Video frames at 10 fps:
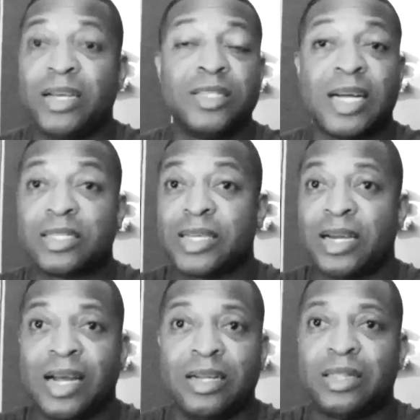he's not
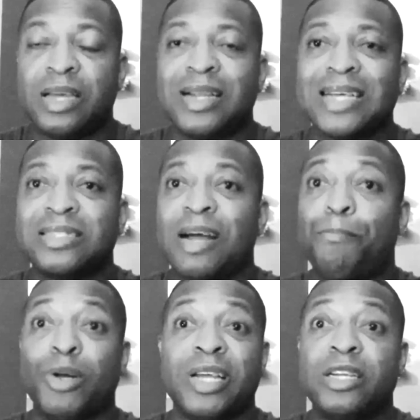saying anything that's
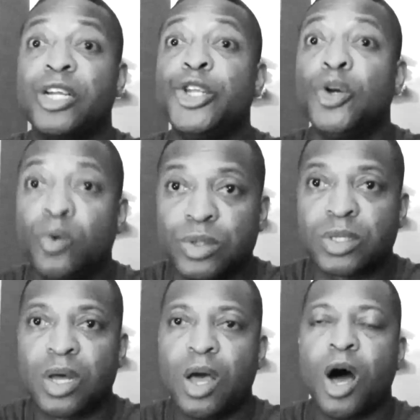not put in the
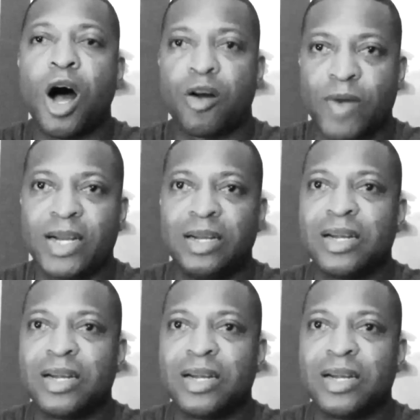news already,